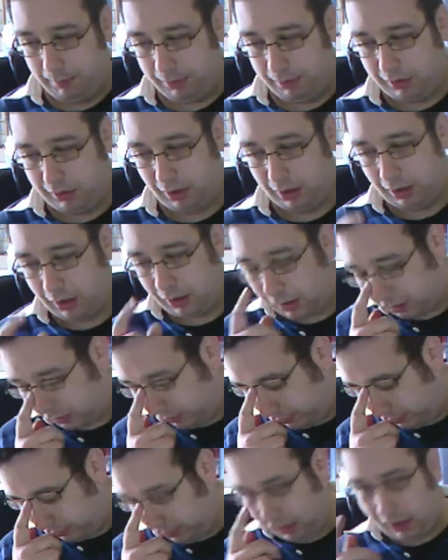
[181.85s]

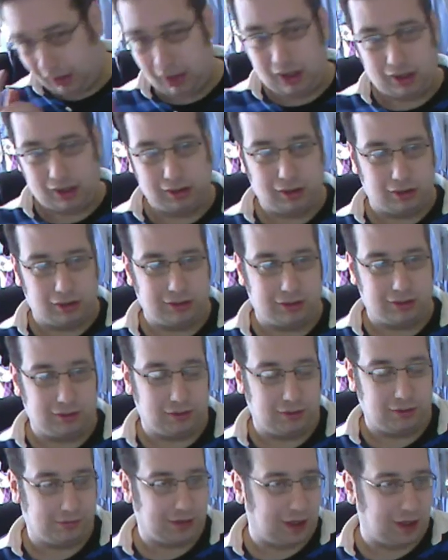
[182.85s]
because uh, a lot of this
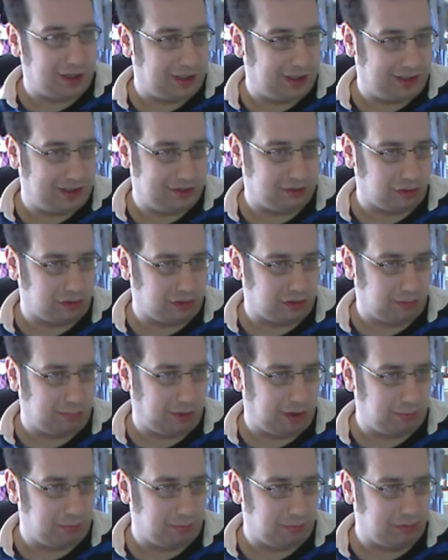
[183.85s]
stuff that he's talking
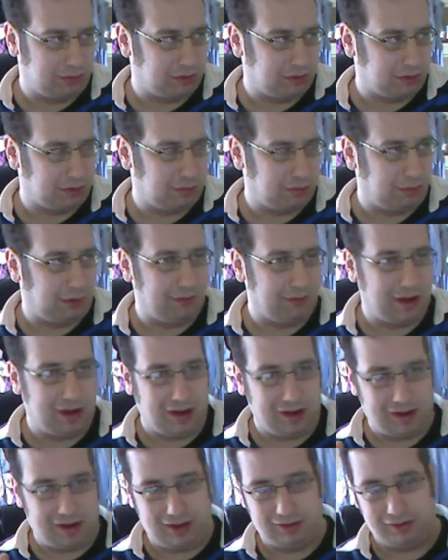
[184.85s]
about was talking about
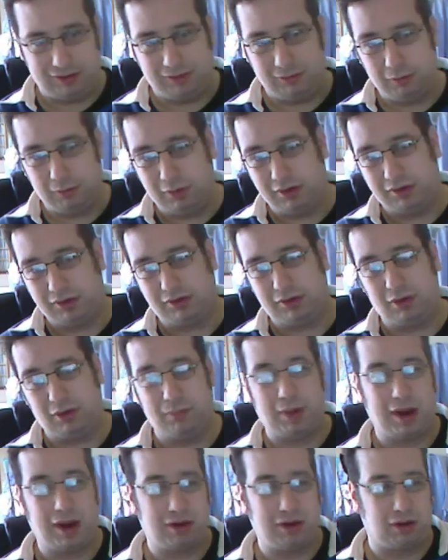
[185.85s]
is was
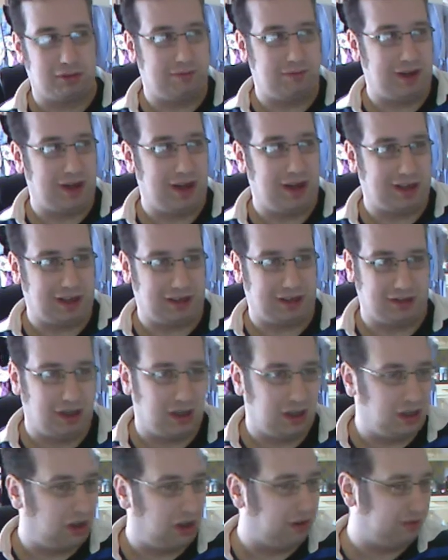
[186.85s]
done by Godfrey Higgins.
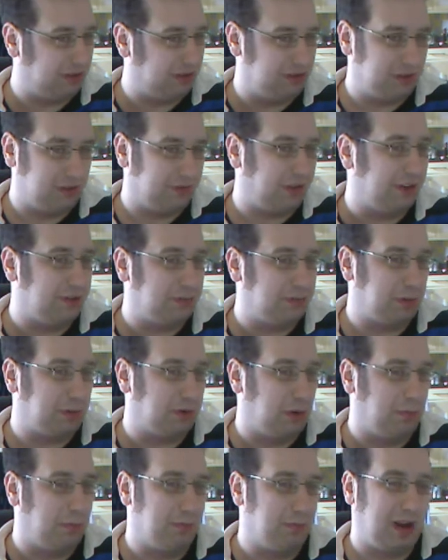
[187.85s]
And a lot of this stuff has
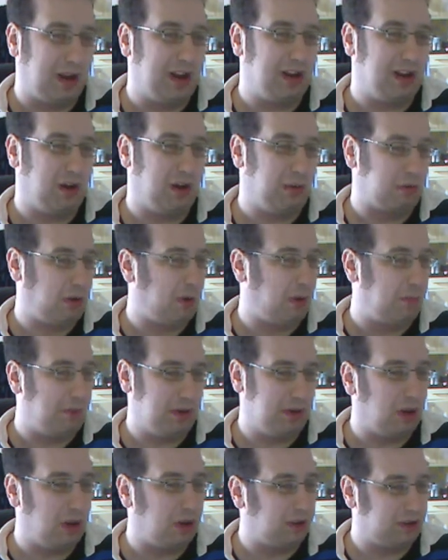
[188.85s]
become like you know,
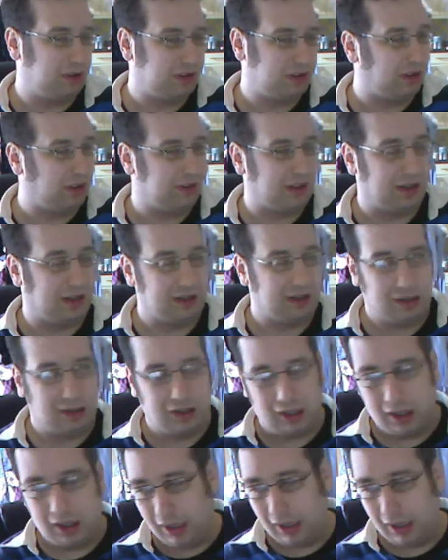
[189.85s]
common knowledge sort of thing.